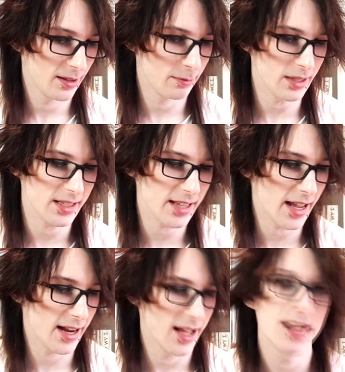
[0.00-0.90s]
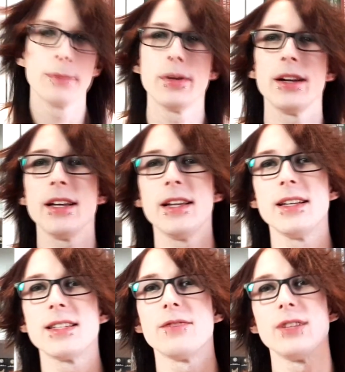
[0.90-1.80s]
be said, but it
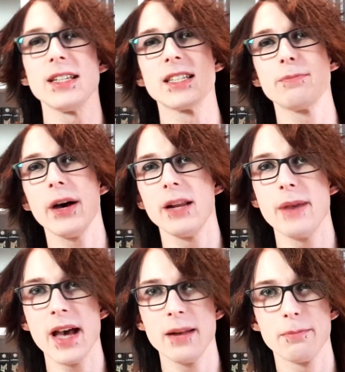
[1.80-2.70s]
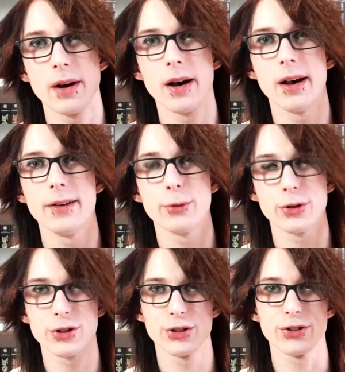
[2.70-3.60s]
is the SpiderMan by
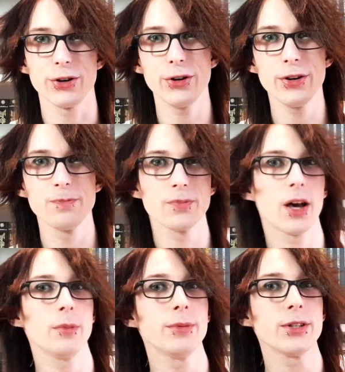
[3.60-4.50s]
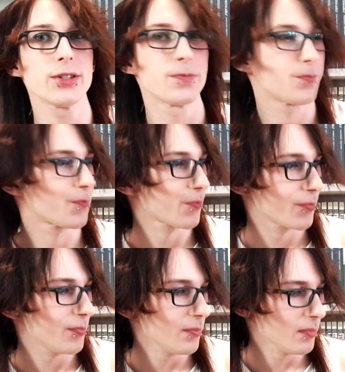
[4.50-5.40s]
Roger Stern omnibus,
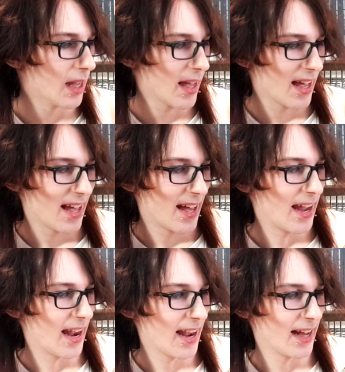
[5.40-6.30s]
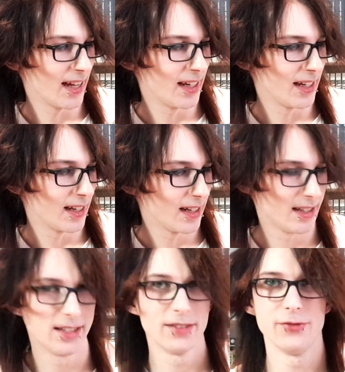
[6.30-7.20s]
and
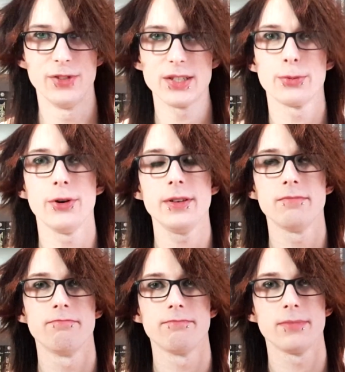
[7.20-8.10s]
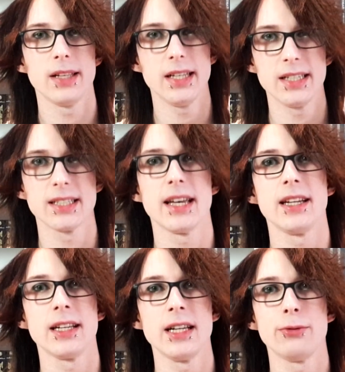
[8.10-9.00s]
this one is
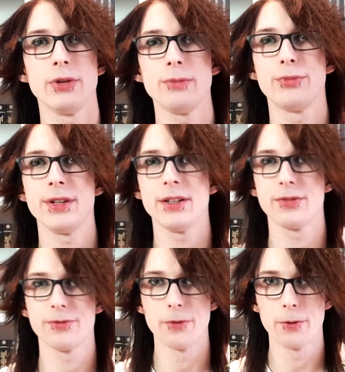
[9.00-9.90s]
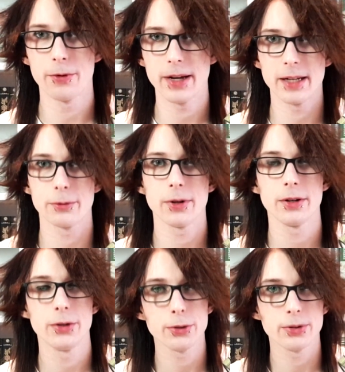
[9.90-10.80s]
getting a reprint for anyone
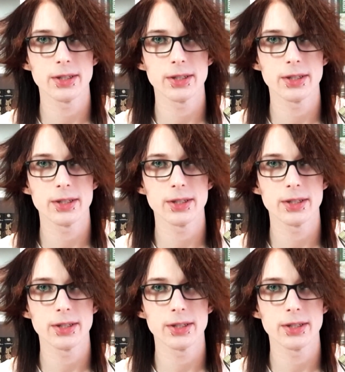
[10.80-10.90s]
who